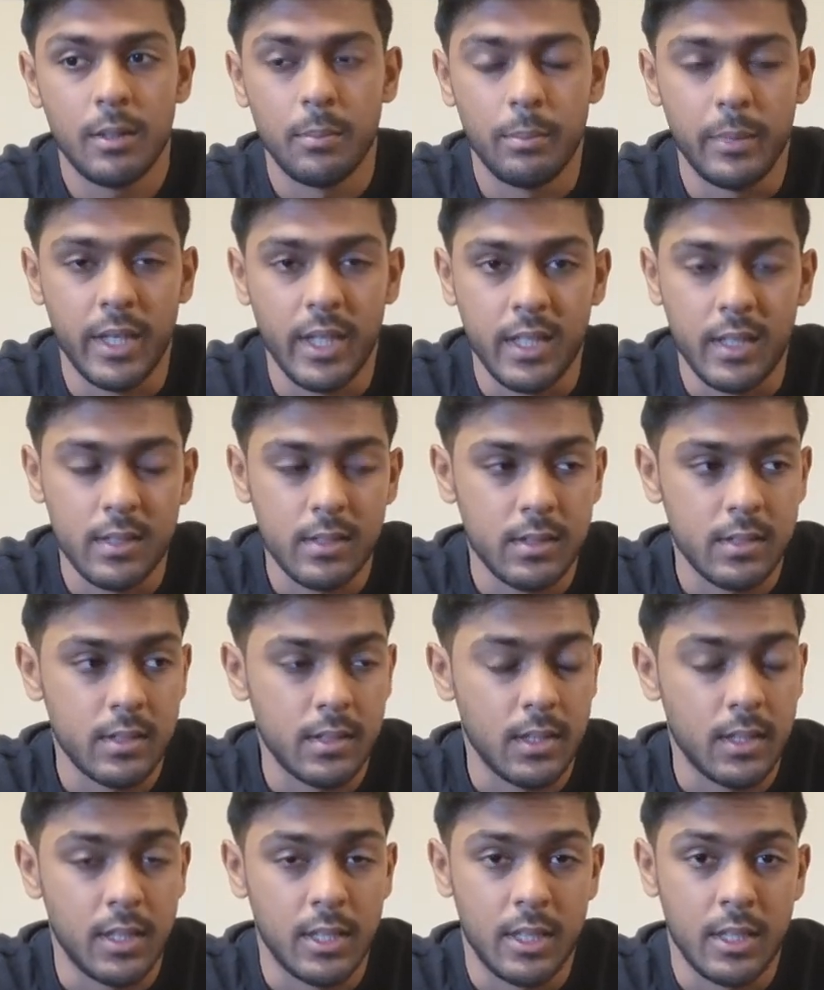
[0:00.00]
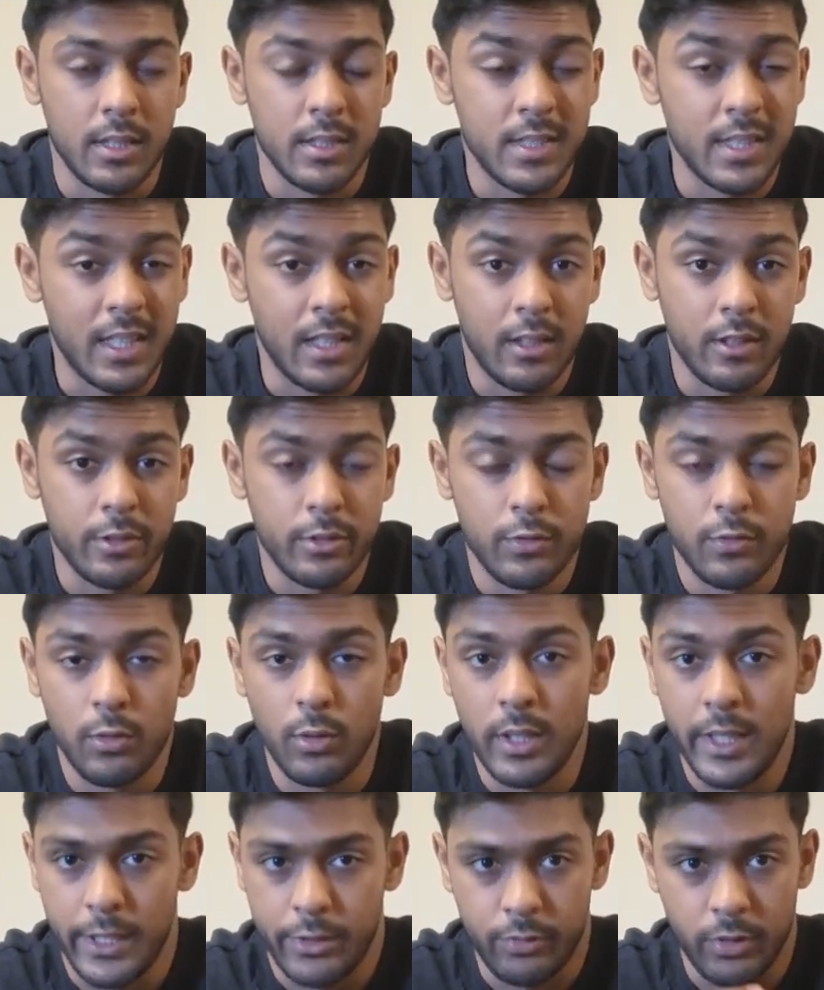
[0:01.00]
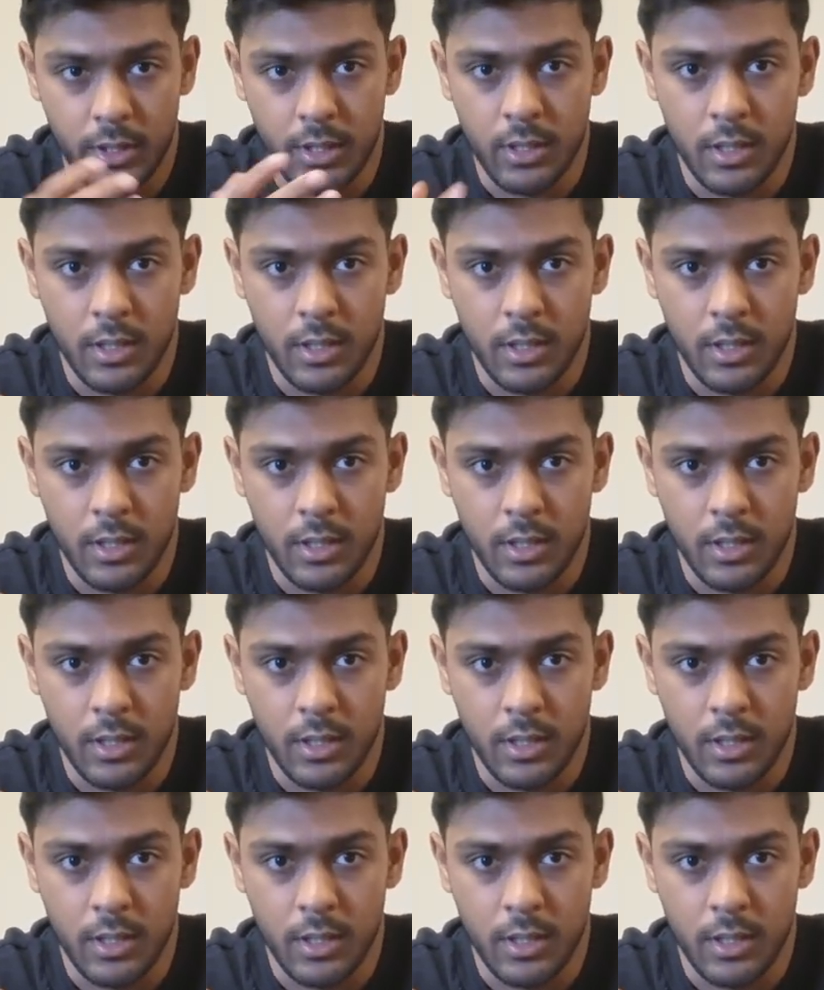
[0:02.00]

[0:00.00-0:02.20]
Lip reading: makes cells for electric